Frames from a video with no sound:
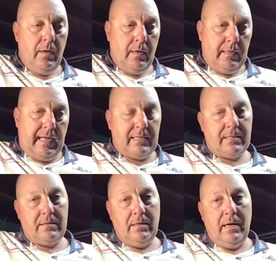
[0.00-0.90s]

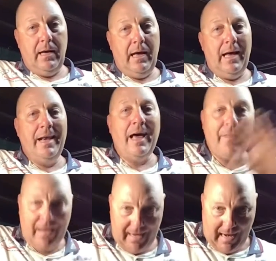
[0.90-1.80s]
that's
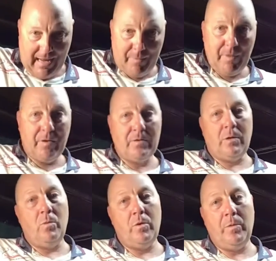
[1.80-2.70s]
another headache, because I
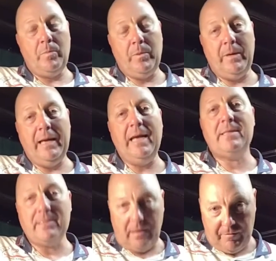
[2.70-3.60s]
want to get
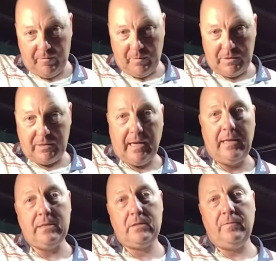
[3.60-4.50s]
stuff from the
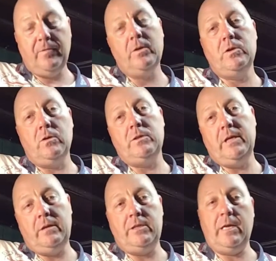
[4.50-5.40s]
States for the Dodge
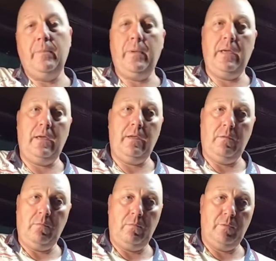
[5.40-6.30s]
and the Jeep, and
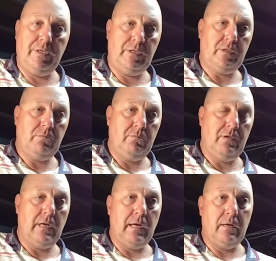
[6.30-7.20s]
we just
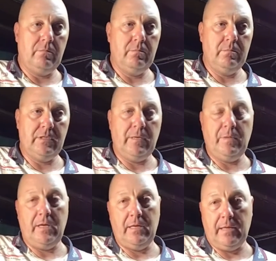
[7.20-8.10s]
can't seem to
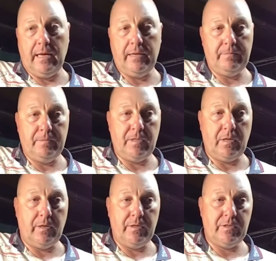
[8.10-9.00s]
get that. So
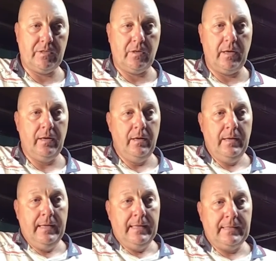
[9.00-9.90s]
it's just like
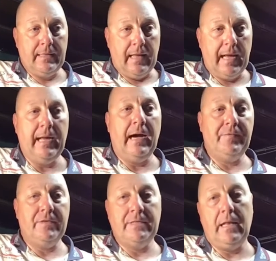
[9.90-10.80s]
delay
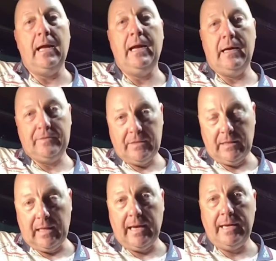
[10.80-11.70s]
after delay after
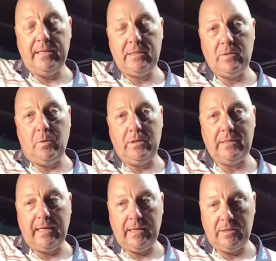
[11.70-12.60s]
delay, and this is why it's
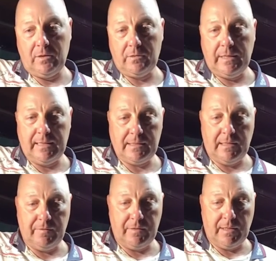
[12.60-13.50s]
taking so long to get
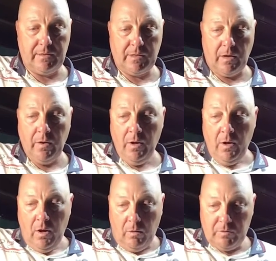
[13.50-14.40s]
stuff done. So
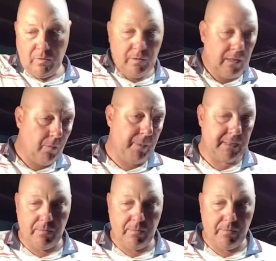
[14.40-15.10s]
I'm doing little bits and